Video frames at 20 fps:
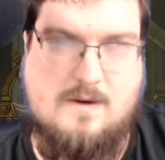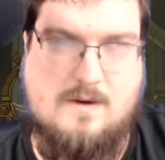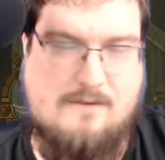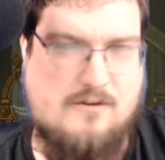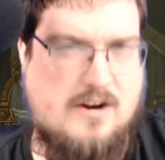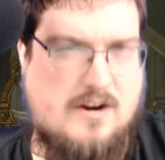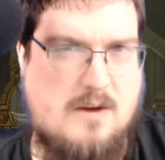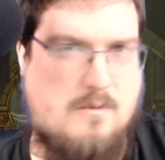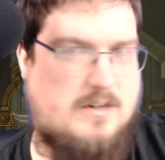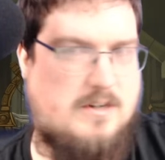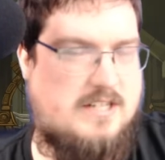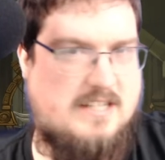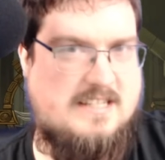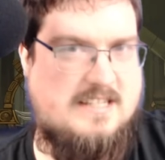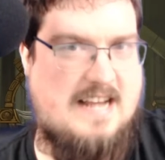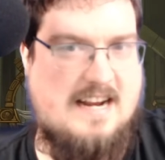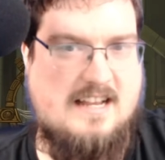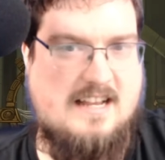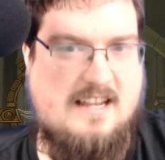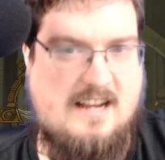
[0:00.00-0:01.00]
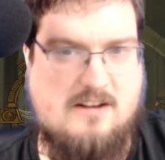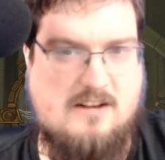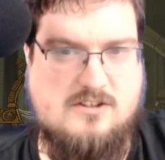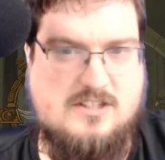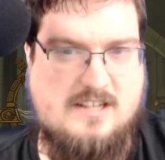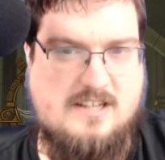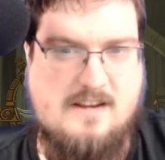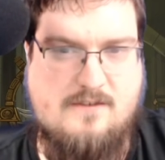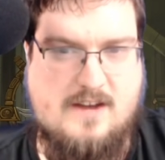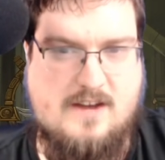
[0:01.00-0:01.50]
I forget exactly. I'll
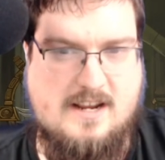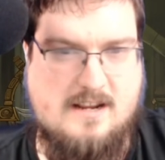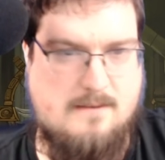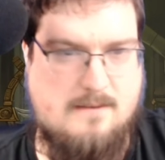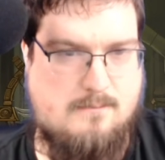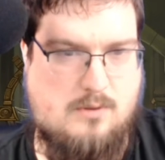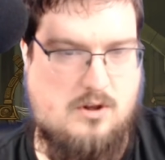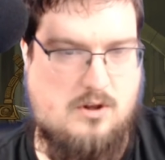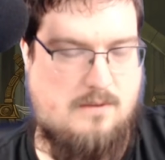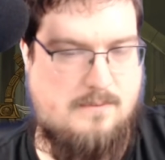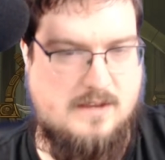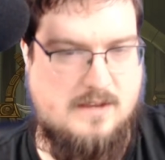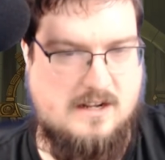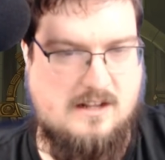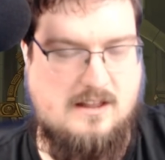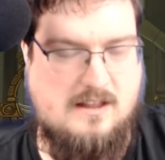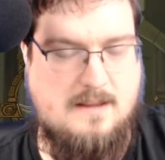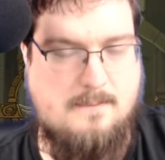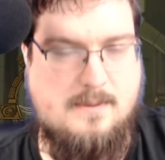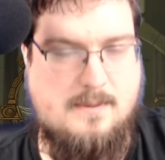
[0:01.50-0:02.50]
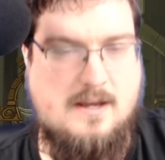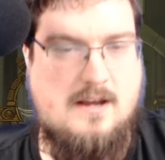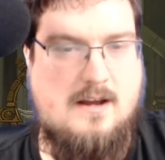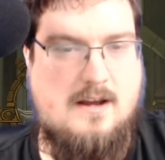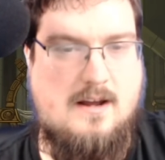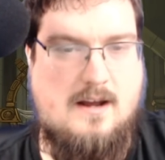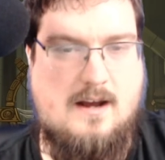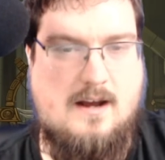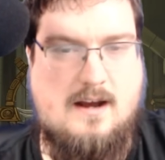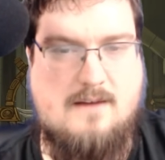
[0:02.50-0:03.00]
see if I can pull up the clip
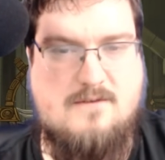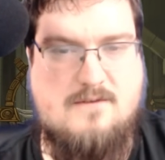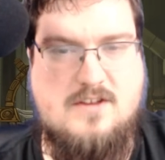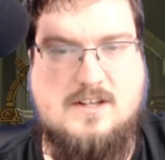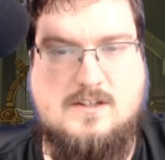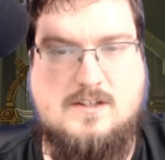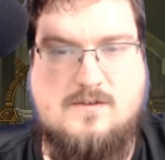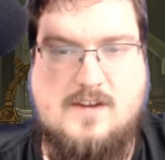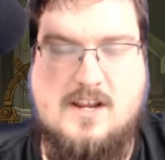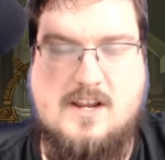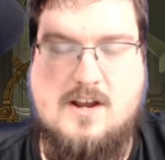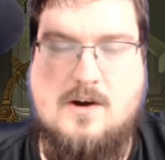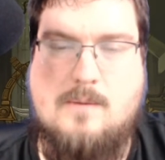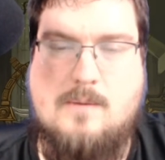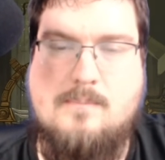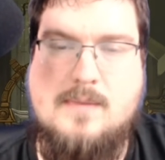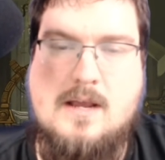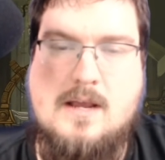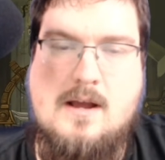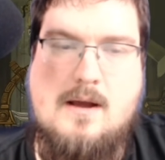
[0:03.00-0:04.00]
for this video.